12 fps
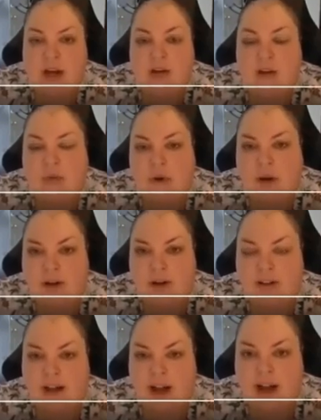and you
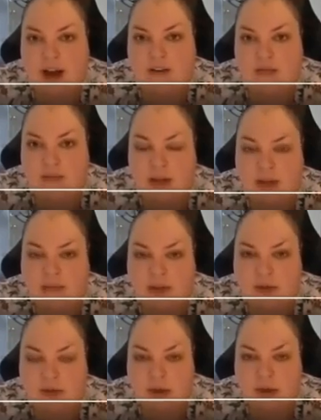want to have
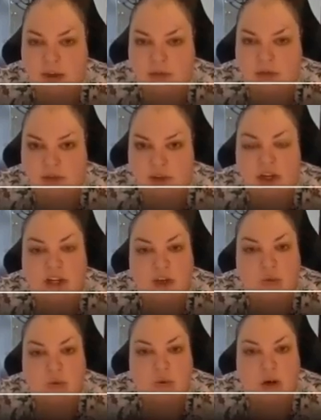babies with me in the future
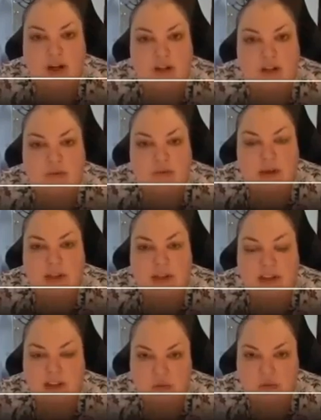and you want to
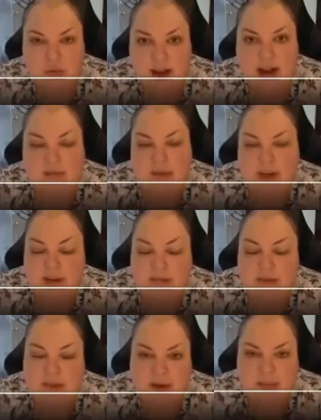make things right and
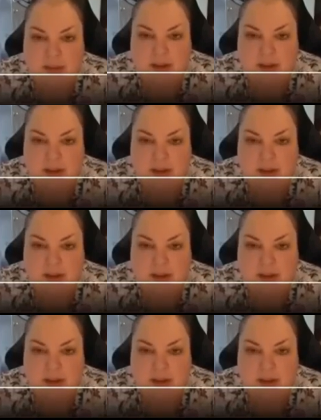become a better